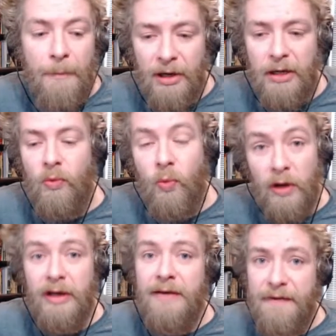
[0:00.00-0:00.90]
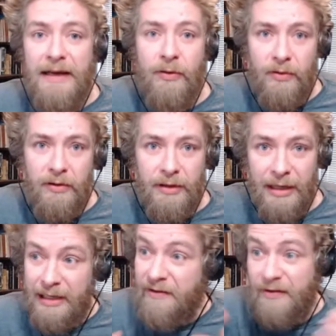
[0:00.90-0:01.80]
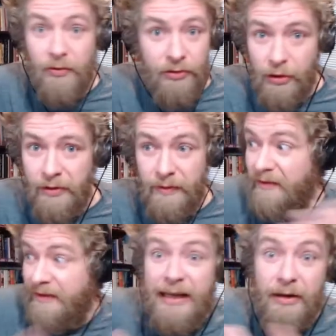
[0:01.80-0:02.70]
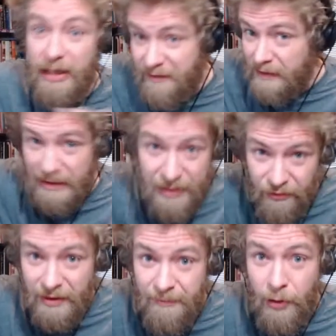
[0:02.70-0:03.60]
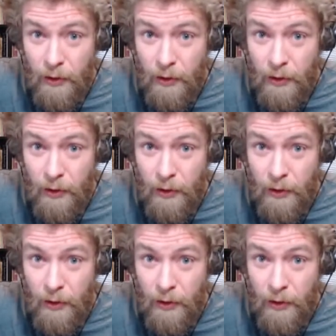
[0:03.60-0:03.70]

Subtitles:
But what I found, and I can still show you, the data is literally